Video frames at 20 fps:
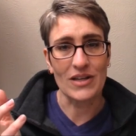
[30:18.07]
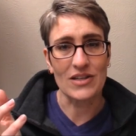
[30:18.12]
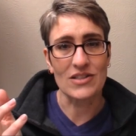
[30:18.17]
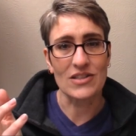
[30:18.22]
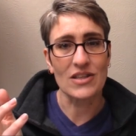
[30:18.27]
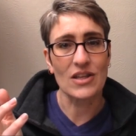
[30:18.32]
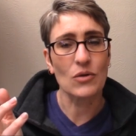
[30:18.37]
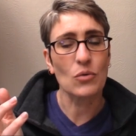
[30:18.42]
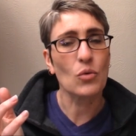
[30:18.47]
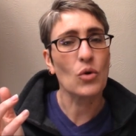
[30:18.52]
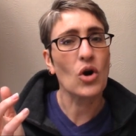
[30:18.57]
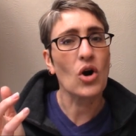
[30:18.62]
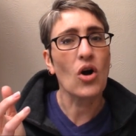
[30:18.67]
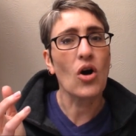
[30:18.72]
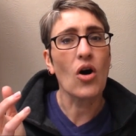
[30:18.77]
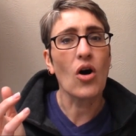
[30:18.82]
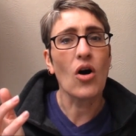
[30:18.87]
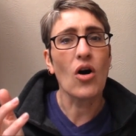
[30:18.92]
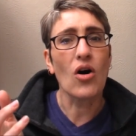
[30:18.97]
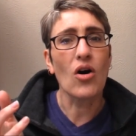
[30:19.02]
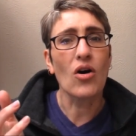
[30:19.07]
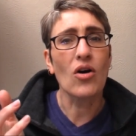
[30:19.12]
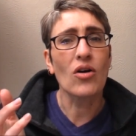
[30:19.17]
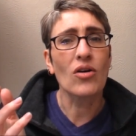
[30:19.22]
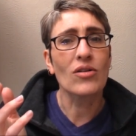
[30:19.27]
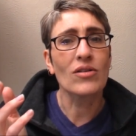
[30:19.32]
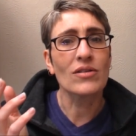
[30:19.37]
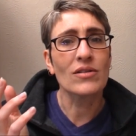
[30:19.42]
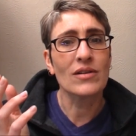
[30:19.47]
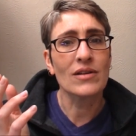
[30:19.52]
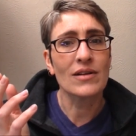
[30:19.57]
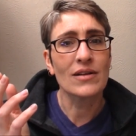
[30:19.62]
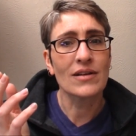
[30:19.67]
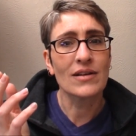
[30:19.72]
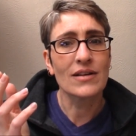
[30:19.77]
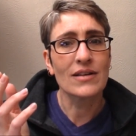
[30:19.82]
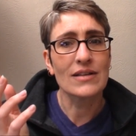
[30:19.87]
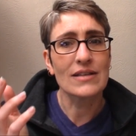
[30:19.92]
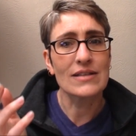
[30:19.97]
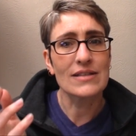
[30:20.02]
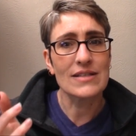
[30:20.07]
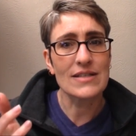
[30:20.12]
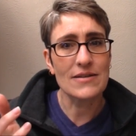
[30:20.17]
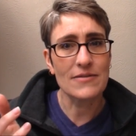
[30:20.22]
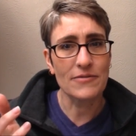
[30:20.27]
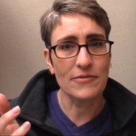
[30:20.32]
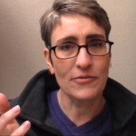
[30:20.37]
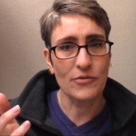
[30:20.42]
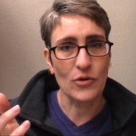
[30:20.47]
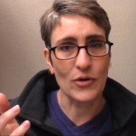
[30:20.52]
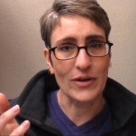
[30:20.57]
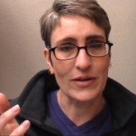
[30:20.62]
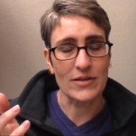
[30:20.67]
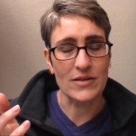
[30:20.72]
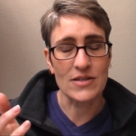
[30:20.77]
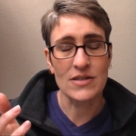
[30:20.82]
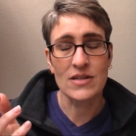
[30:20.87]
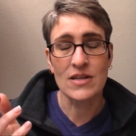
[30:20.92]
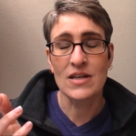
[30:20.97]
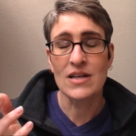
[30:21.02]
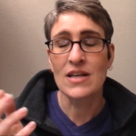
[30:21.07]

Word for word: is that we're all different.